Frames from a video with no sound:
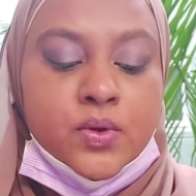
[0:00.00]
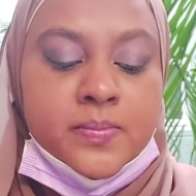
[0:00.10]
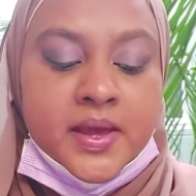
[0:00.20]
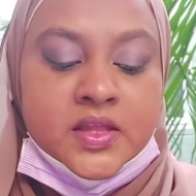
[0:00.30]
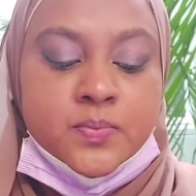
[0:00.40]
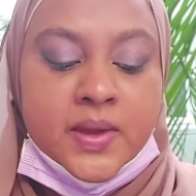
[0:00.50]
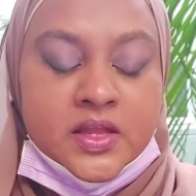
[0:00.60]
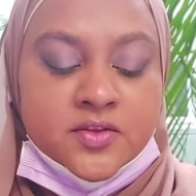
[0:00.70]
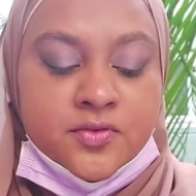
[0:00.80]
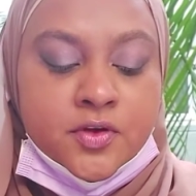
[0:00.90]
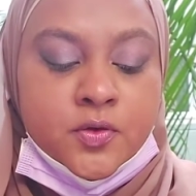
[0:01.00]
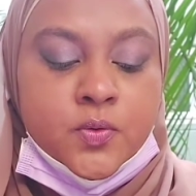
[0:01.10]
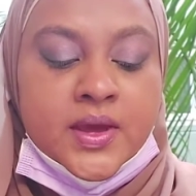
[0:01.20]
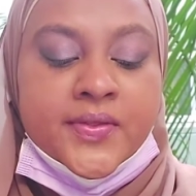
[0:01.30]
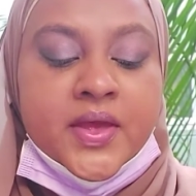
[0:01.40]
will make space for
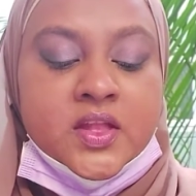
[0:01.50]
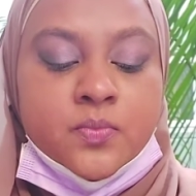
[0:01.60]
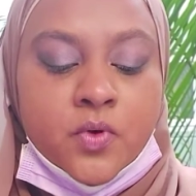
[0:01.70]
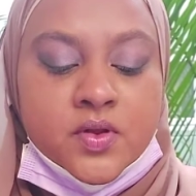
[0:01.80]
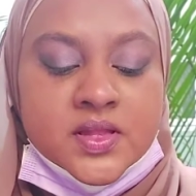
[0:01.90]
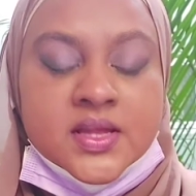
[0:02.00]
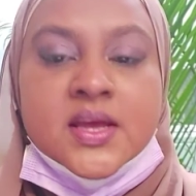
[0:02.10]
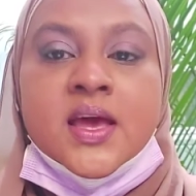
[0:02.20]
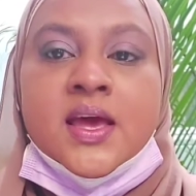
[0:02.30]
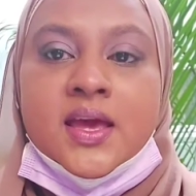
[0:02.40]
you in His mercy,